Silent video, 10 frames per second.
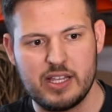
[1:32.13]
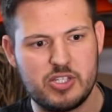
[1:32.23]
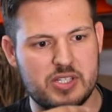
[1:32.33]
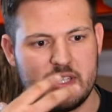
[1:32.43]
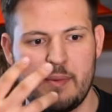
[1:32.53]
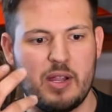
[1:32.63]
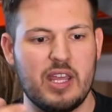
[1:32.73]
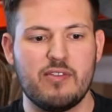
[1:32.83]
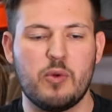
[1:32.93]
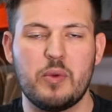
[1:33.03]
It's just, I mean,
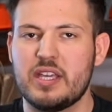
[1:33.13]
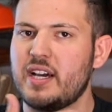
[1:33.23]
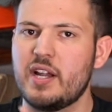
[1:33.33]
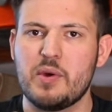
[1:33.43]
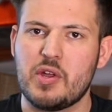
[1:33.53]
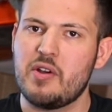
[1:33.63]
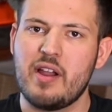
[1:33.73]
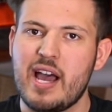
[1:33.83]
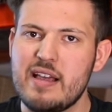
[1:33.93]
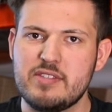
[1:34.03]
even when we cut it with our
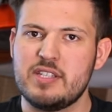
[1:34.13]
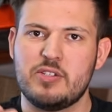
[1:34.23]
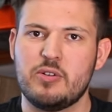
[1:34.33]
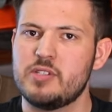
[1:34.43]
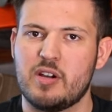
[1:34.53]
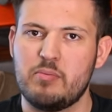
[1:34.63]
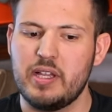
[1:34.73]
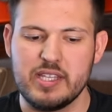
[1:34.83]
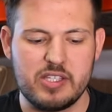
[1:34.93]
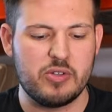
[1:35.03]
knives, it dulls our
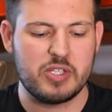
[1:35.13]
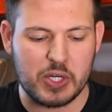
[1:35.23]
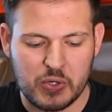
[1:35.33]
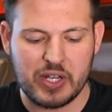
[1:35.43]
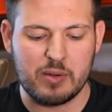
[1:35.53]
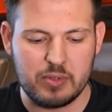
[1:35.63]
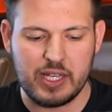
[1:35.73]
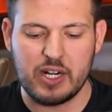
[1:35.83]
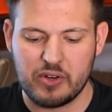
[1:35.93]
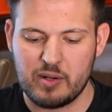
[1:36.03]
blades, so it's
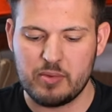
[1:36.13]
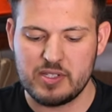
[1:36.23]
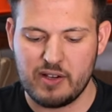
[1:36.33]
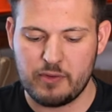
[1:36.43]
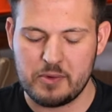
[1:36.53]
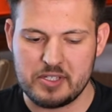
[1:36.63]
incredibly, incredibly tough and